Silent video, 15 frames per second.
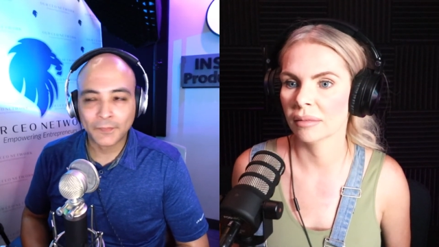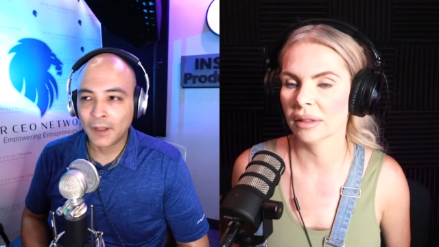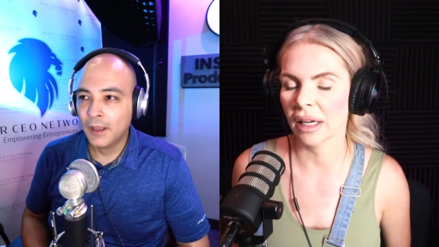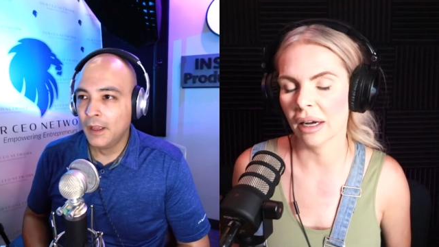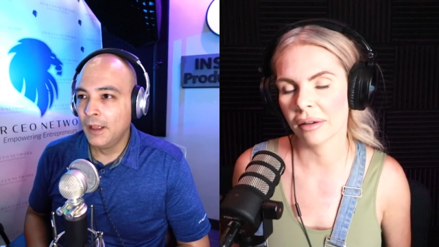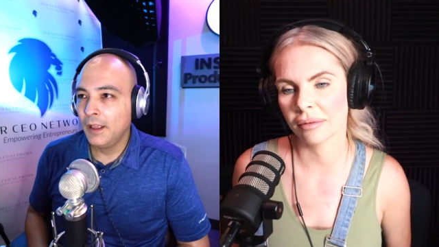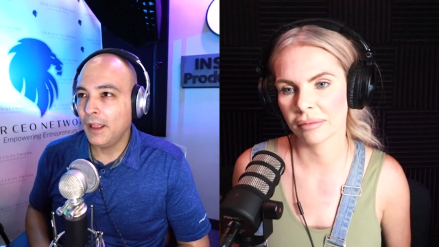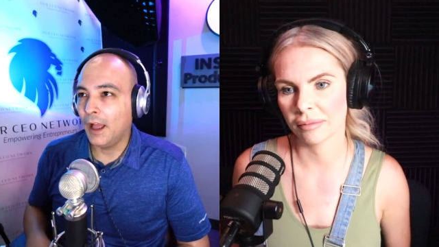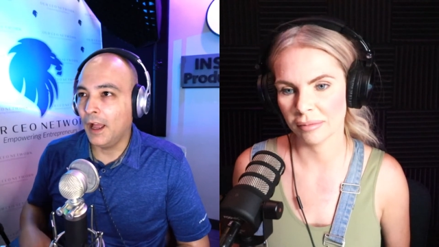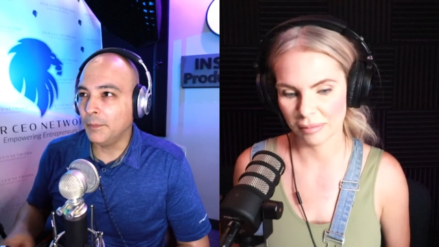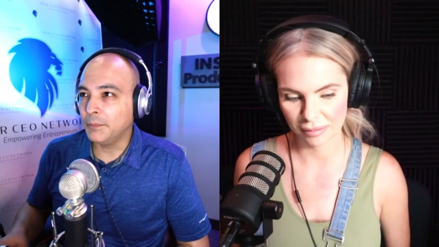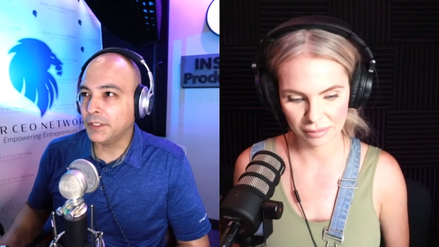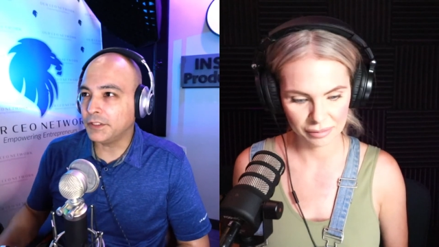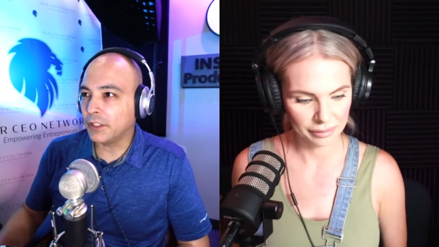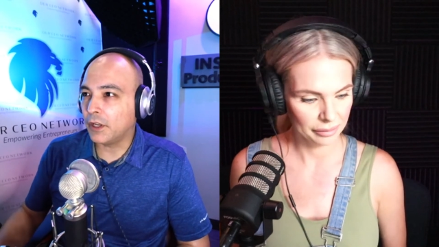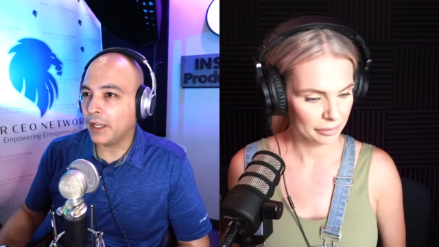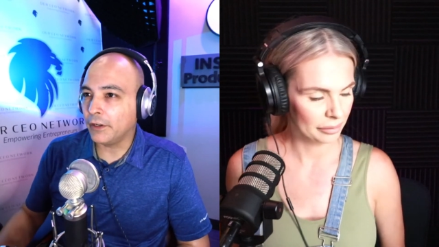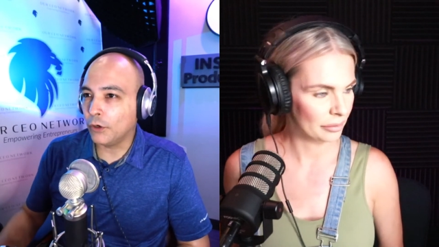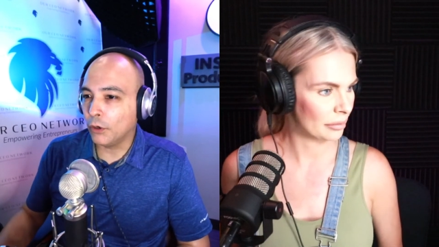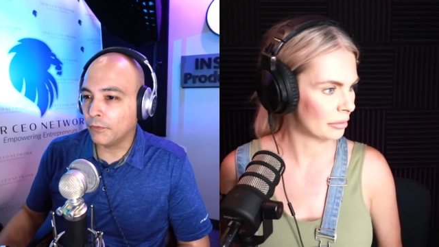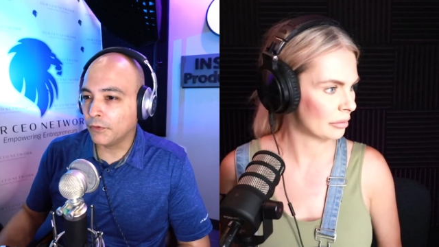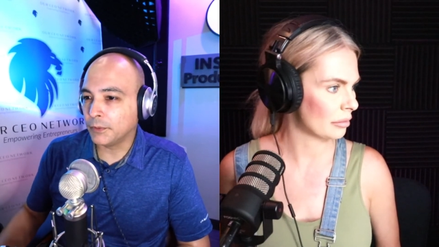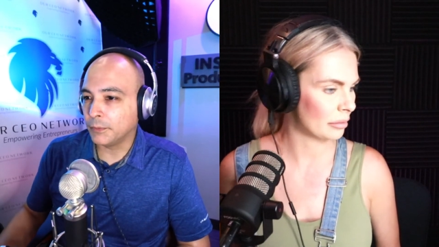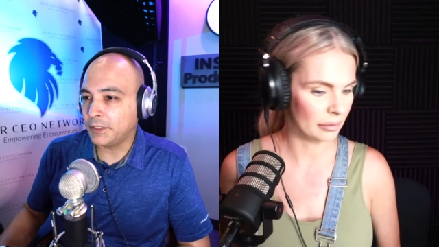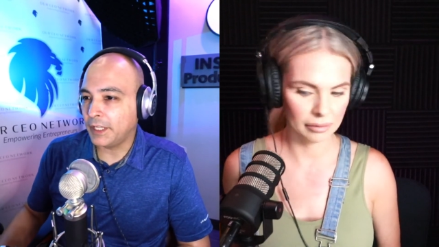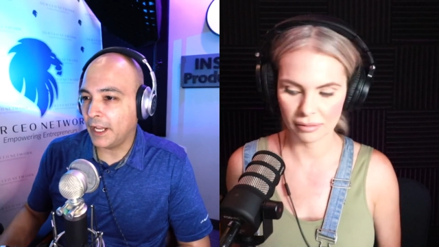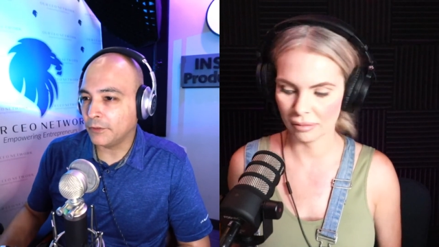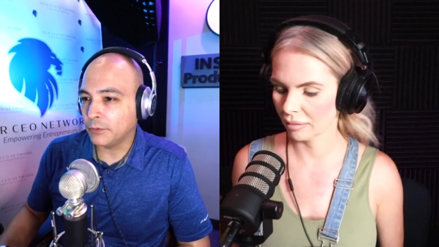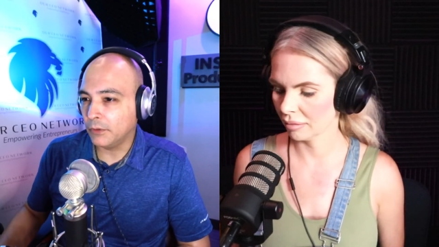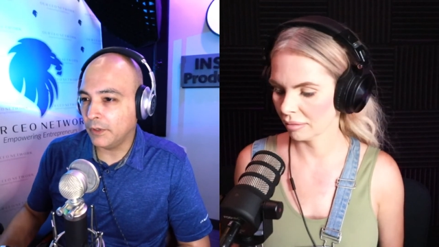Speaker 1: Yeah. Um, just to kind of go over some
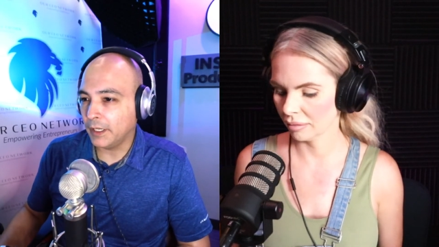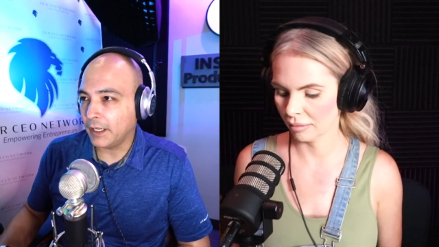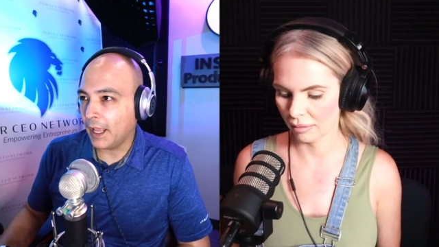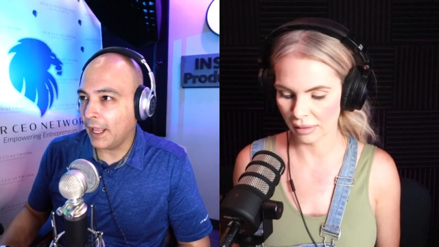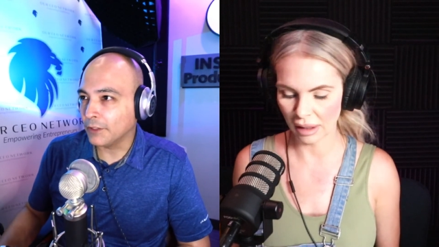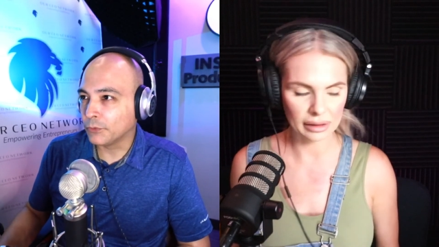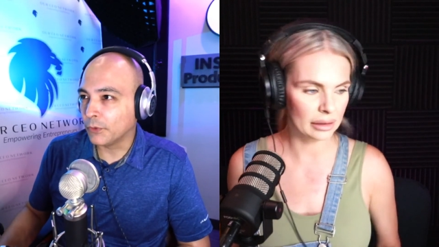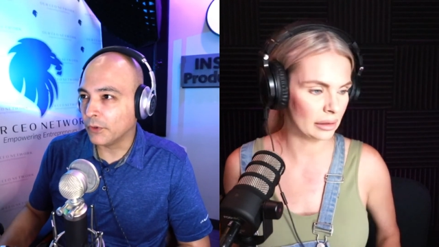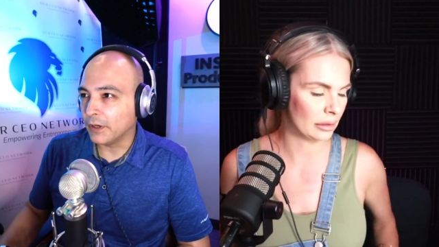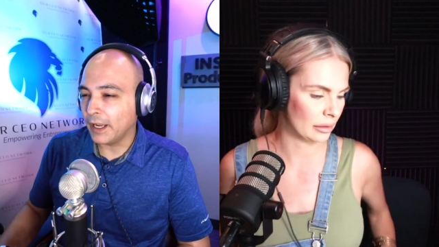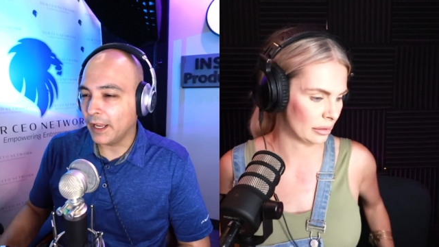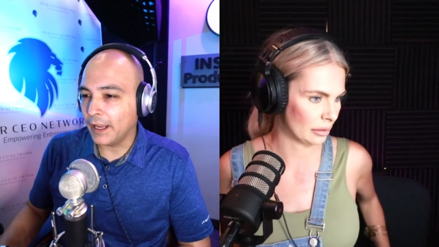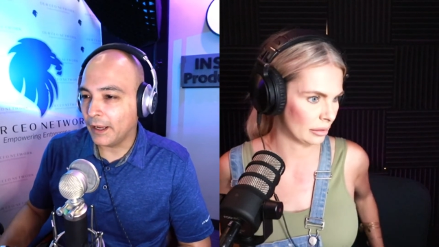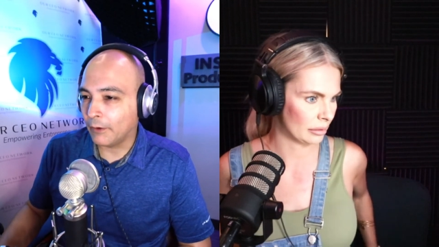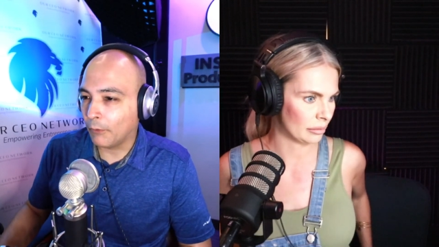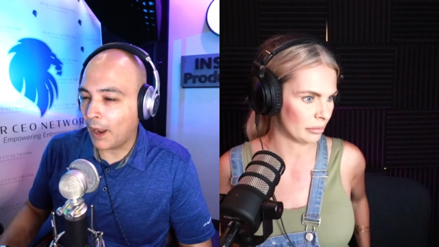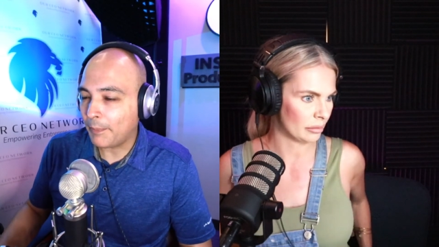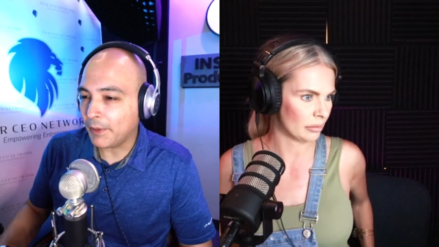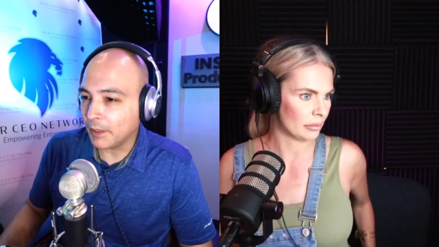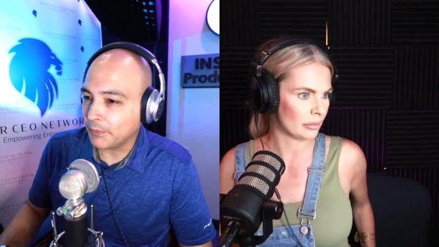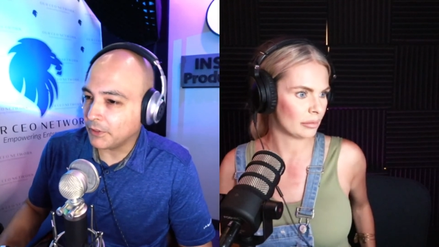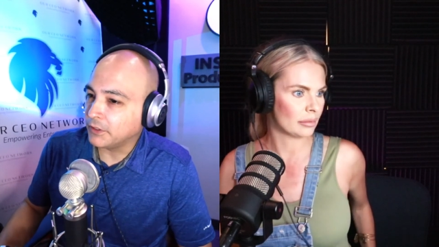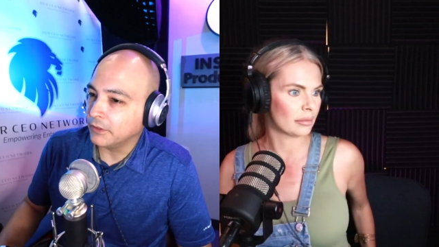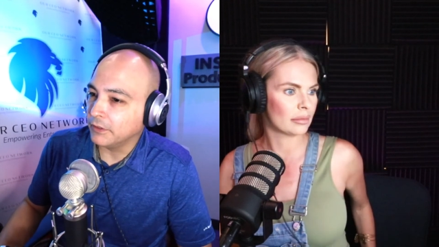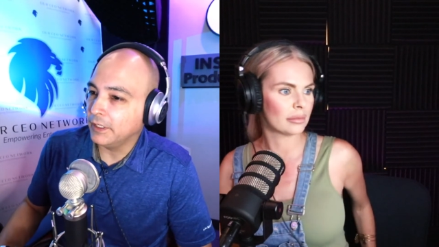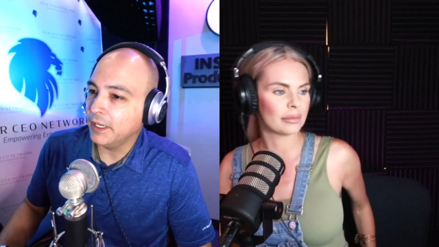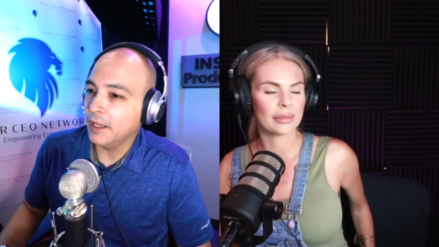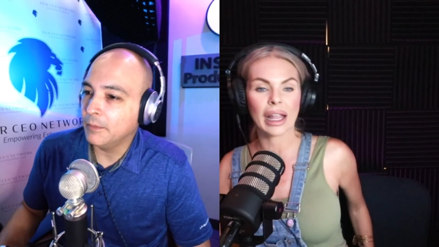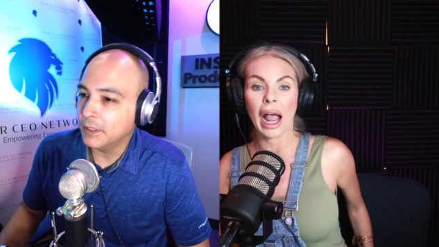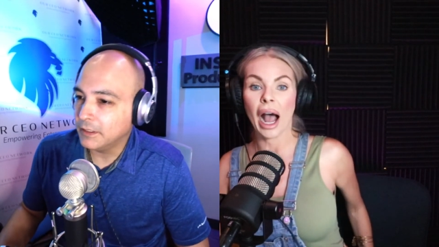stats real quick as we're uh, wrapping up the show today,
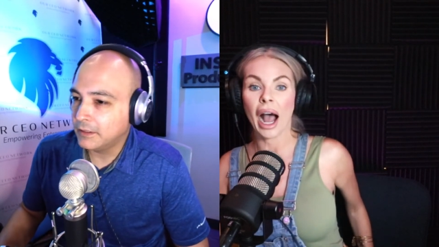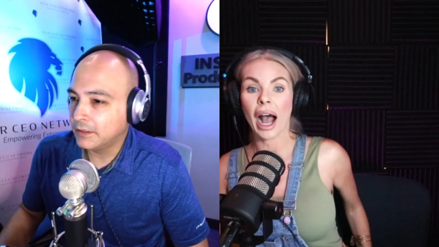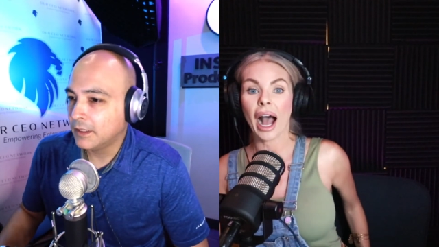Miss,